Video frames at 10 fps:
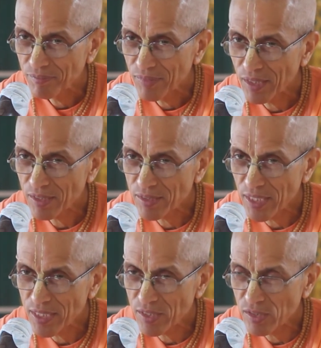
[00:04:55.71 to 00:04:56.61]
He
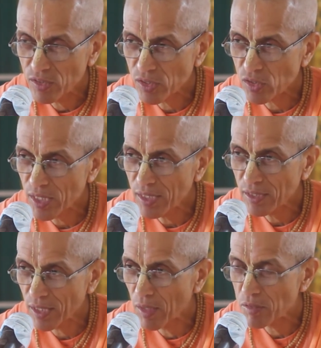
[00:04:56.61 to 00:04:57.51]
resides in
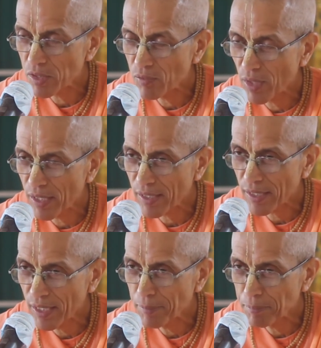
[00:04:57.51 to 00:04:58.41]

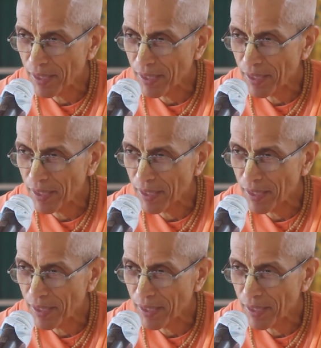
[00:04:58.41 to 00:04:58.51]
16,108